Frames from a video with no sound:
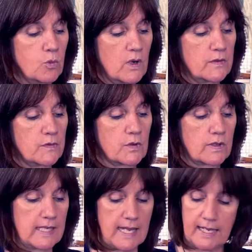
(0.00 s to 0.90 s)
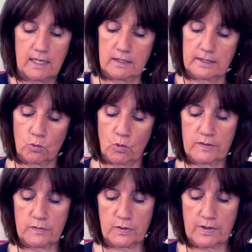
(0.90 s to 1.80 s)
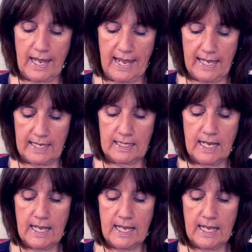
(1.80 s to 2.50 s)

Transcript: one for the ankle, and one for the head.